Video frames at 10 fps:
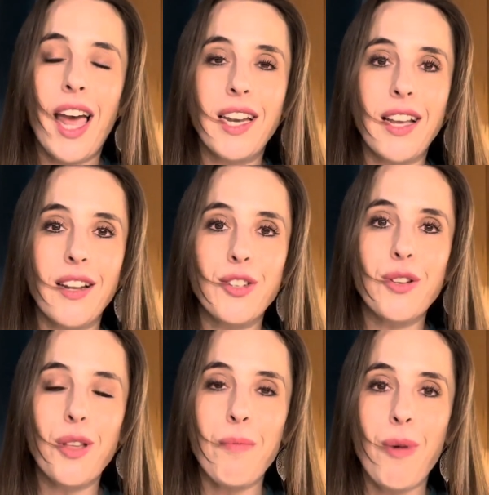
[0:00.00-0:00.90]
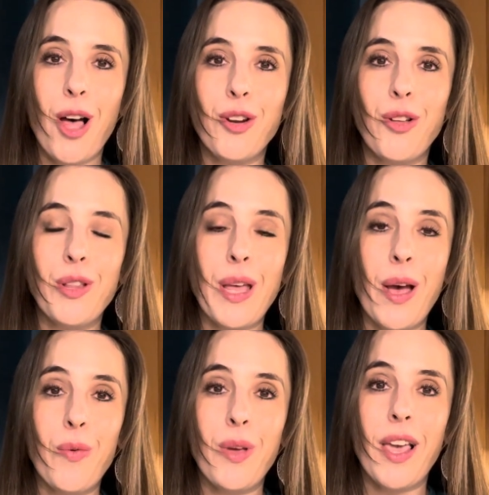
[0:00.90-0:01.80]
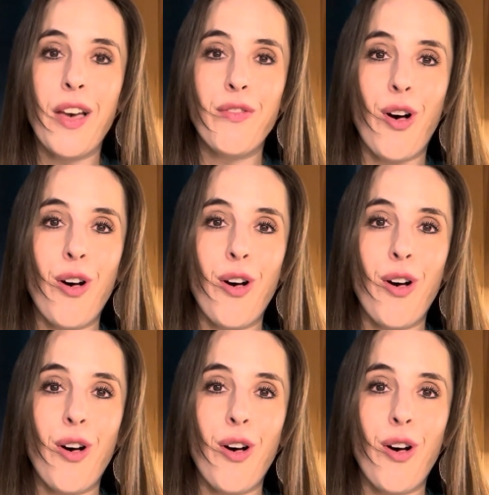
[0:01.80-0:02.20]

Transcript: and under the model that we have